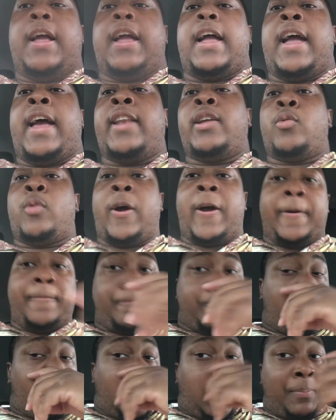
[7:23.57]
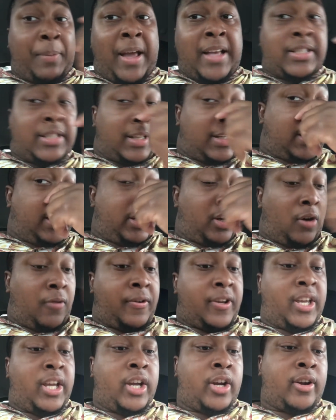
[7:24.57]
Anyway, basically over
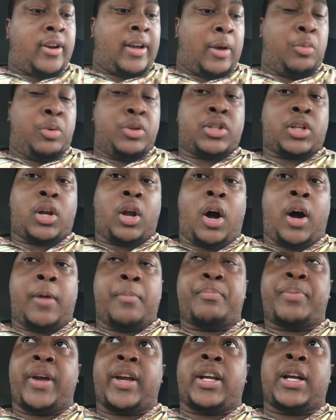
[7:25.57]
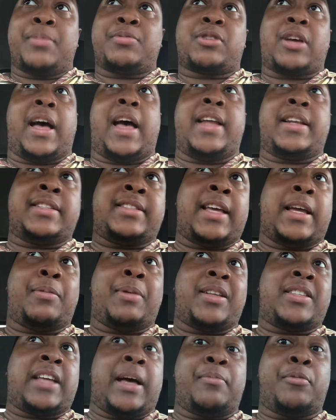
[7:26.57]
here, it was long pickup, so I had to take
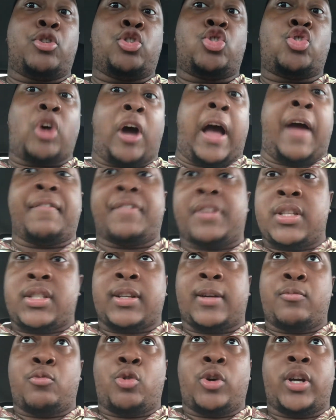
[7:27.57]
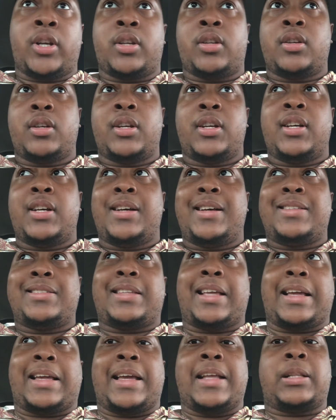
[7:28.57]
my time to drive to someone
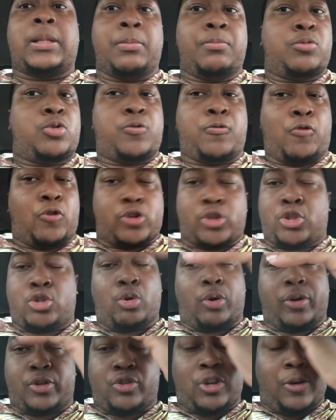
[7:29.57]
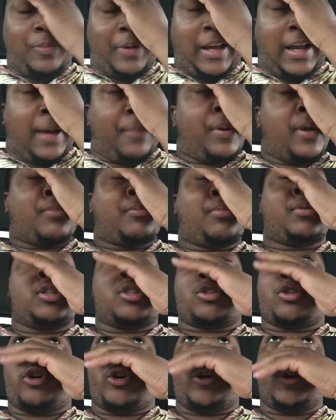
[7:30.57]
to get them for a short trip. Like, I picked up
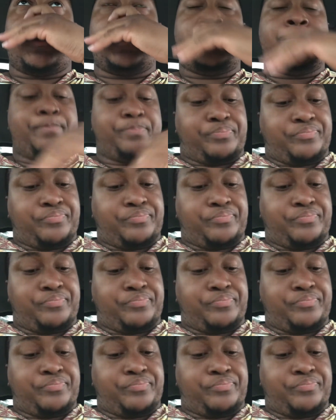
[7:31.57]
this girl,